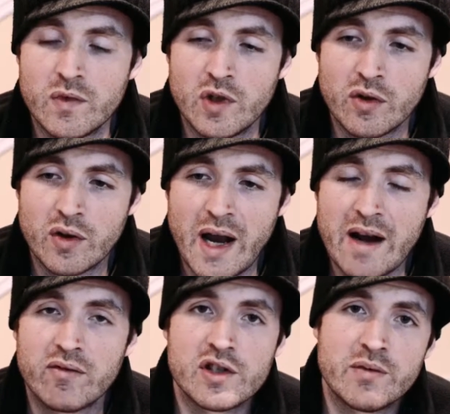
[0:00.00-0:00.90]
your
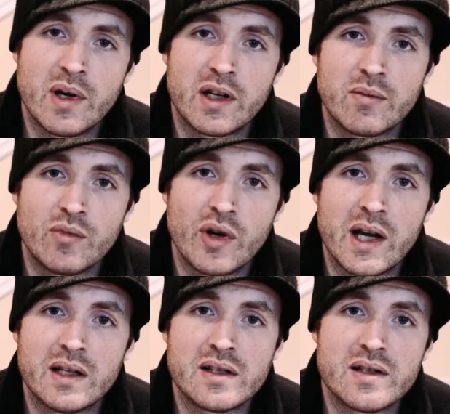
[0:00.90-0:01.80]
average American
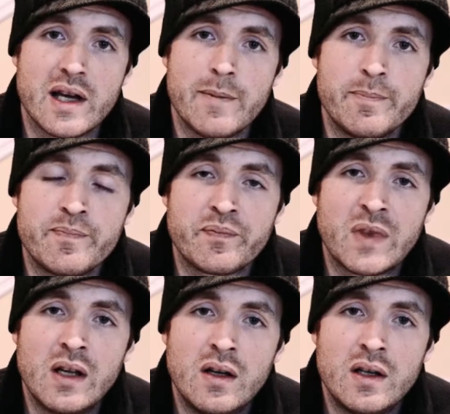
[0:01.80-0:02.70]
brand, is that
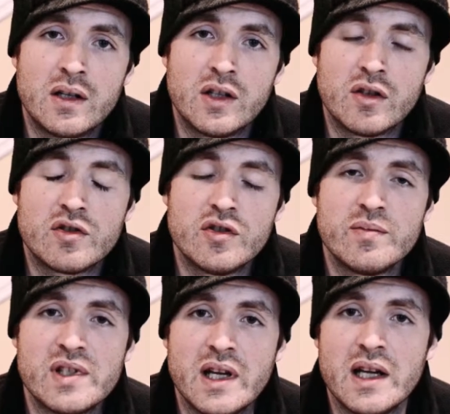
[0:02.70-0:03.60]

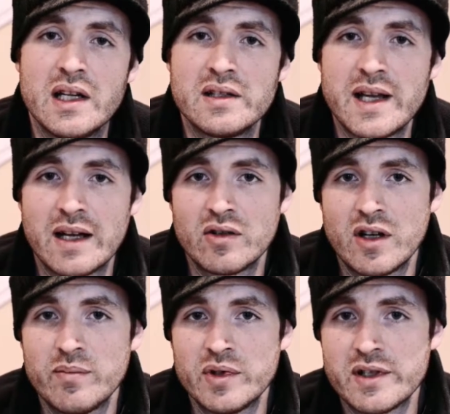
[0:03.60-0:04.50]
Doomsday Tackle
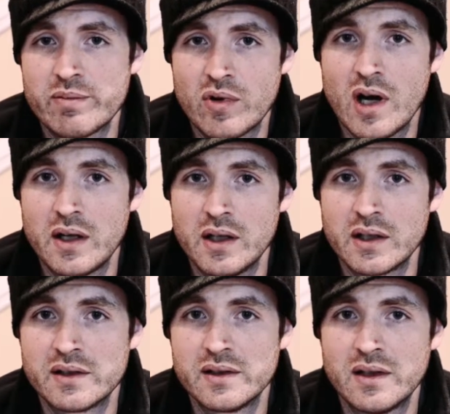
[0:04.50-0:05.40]
Company's
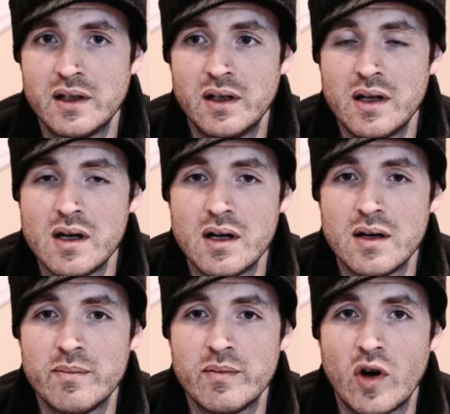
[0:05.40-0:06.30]
products
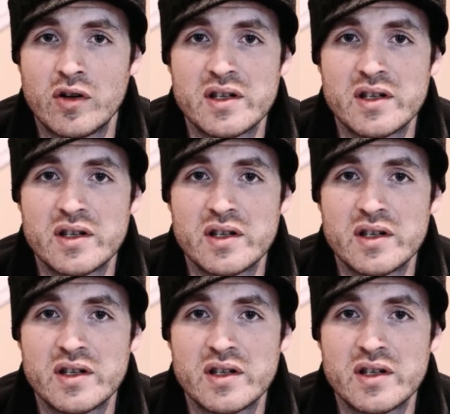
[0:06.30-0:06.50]
are